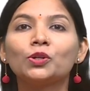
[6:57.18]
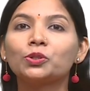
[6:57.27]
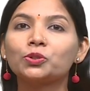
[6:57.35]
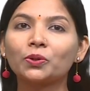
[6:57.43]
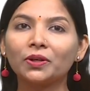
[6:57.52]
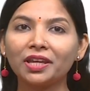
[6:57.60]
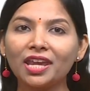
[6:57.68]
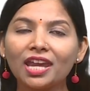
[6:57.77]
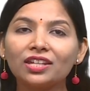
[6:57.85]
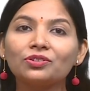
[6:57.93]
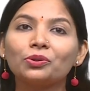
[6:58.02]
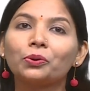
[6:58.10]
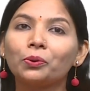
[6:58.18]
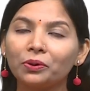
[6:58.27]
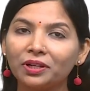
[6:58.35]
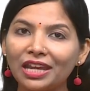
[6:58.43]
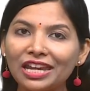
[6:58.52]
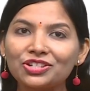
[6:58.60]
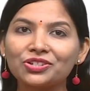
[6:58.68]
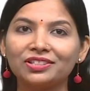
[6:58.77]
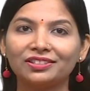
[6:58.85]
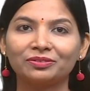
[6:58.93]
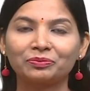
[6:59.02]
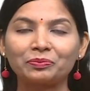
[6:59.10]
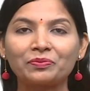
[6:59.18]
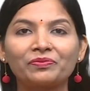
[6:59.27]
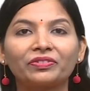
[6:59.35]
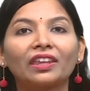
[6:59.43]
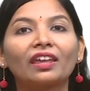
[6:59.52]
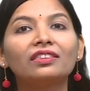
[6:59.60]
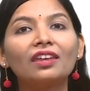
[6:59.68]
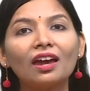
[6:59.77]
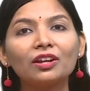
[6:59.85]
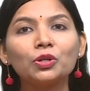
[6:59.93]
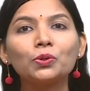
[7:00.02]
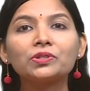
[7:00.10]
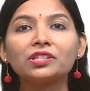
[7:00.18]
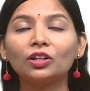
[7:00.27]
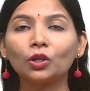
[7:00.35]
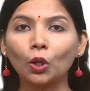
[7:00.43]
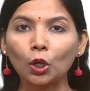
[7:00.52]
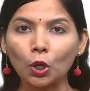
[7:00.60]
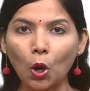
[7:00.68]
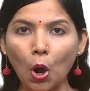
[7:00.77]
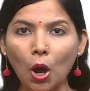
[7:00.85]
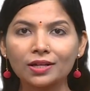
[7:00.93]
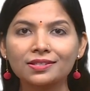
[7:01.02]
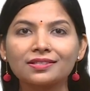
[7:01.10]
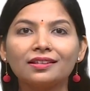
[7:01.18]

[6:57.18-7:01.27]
to create rotation. They are used in clocks,